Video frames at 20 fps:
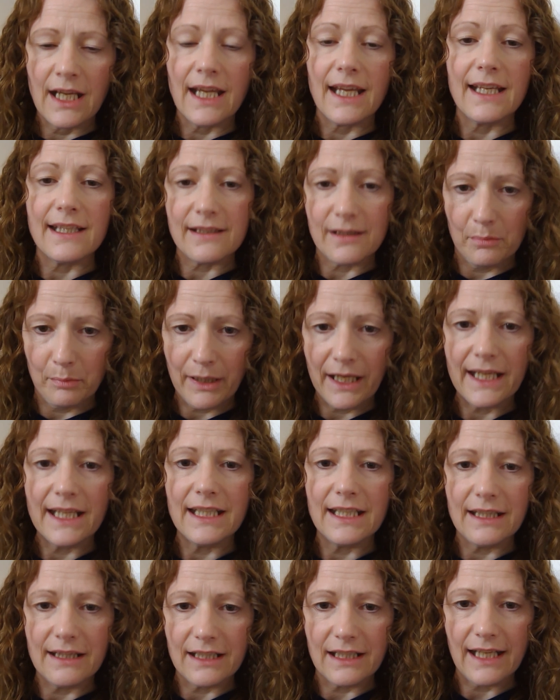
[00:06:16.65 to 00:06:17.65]
It's a
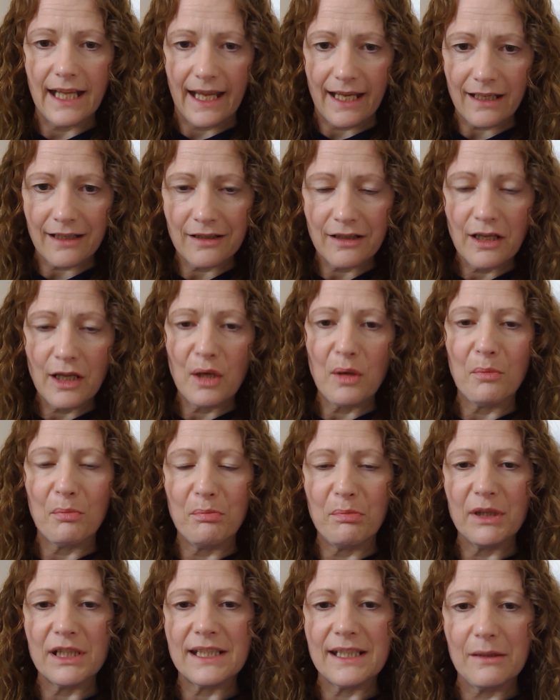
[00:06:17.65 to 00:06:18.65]
pain in the neck,
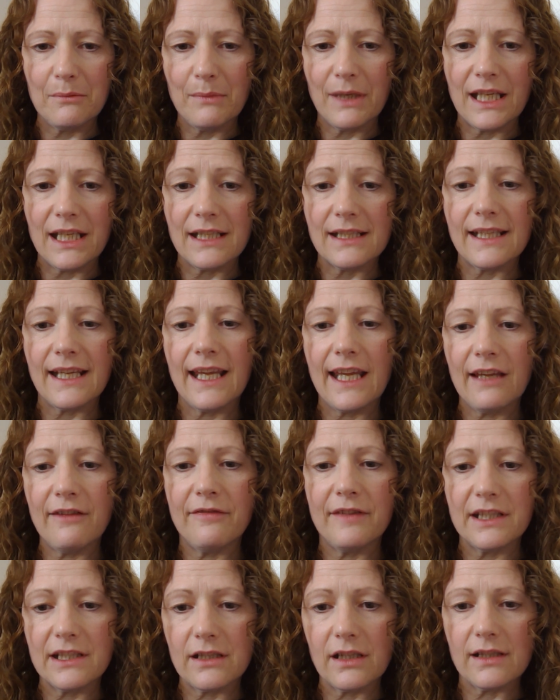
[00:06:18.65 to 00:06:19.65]
but it means
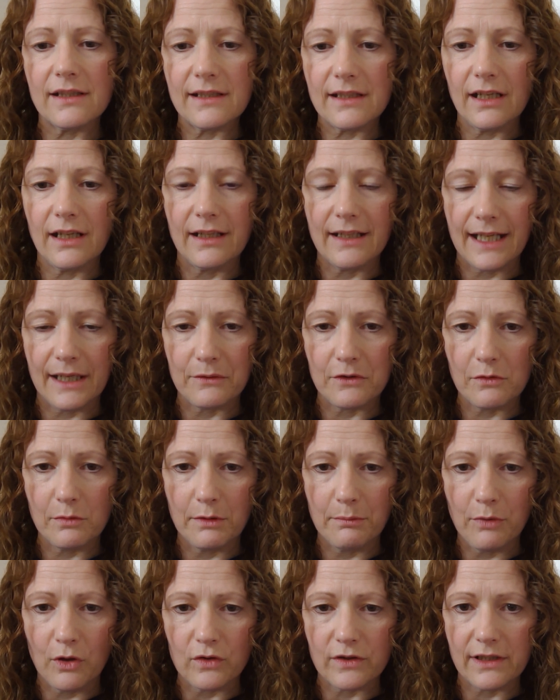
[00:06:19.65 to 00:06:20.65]
if it does turn out to
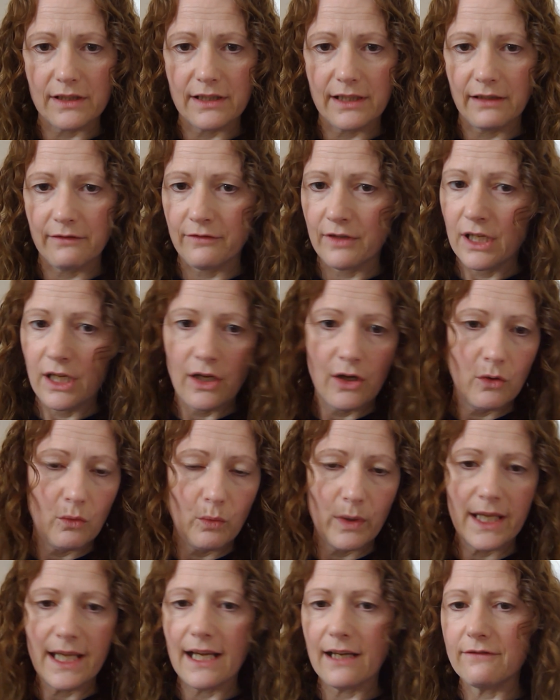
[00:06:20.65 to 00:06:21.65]
be positive,
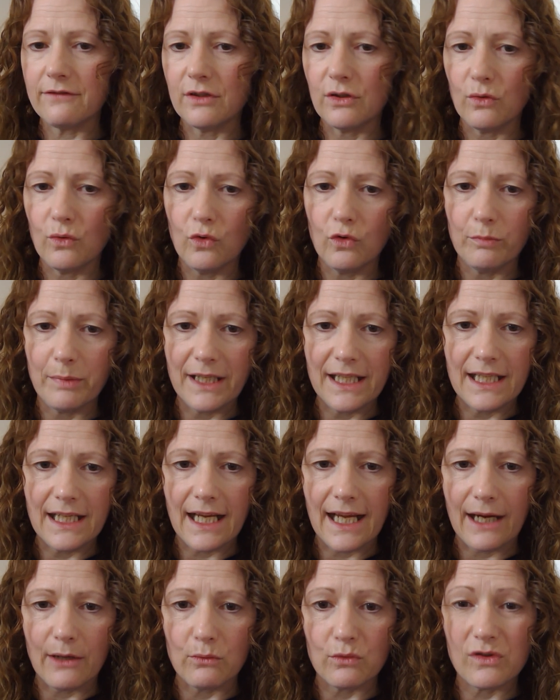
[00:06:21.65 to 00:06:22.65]
we haven't all been
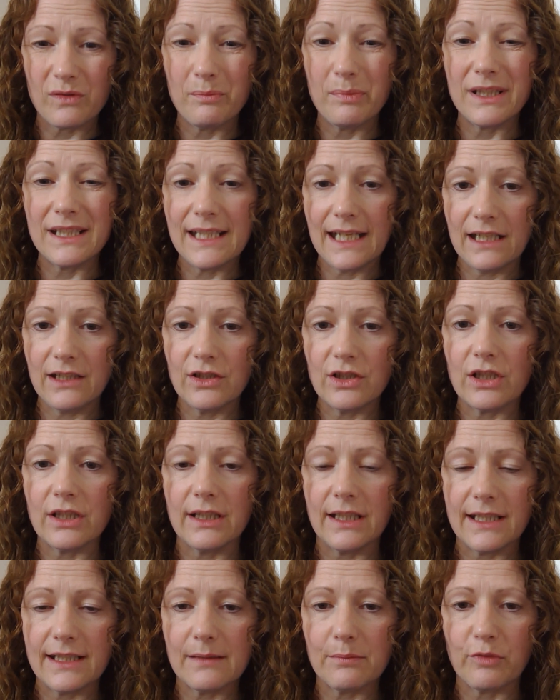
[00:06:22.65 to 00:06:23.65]
out
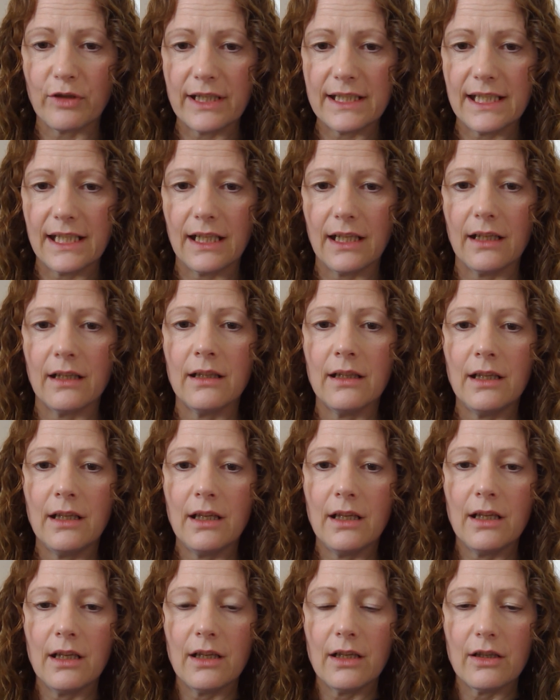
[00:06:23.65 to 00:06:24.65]
potentially spreading
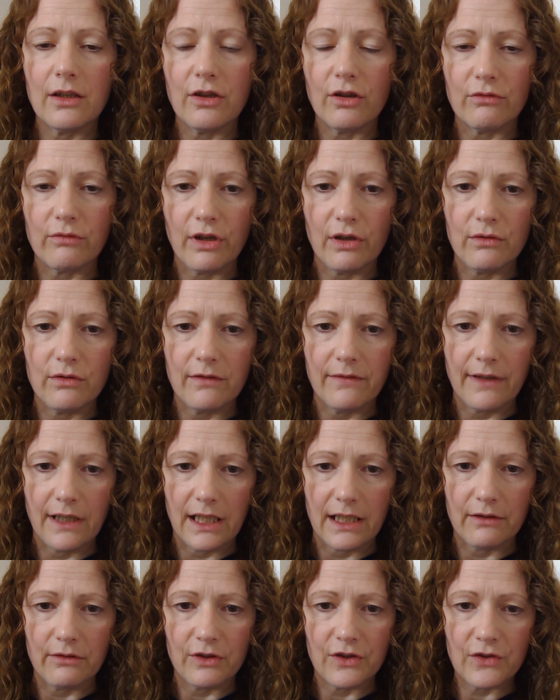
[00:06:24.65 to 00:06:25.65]

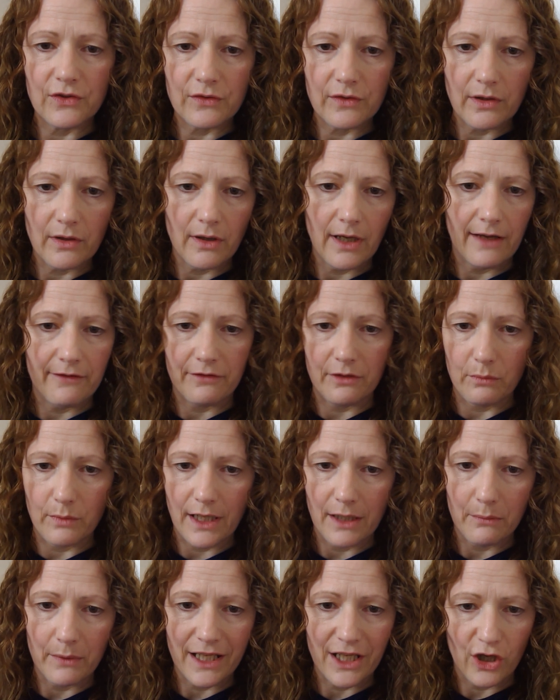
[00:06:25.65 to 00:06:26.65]
coronavirus
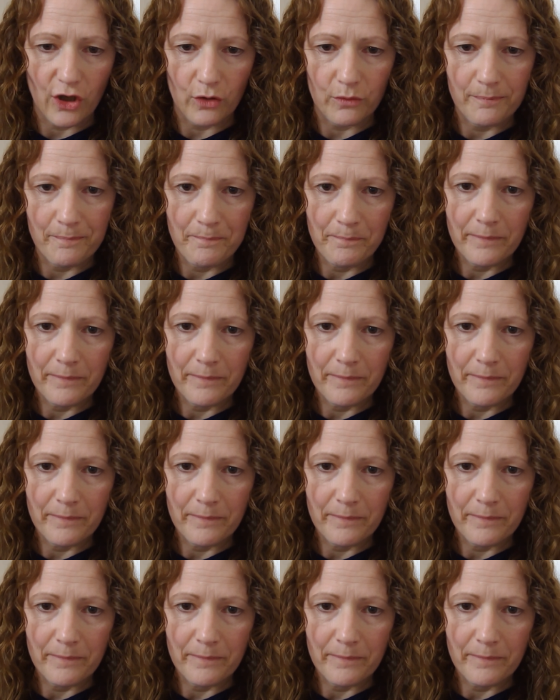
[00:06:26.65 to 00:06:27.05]
everywhere we go.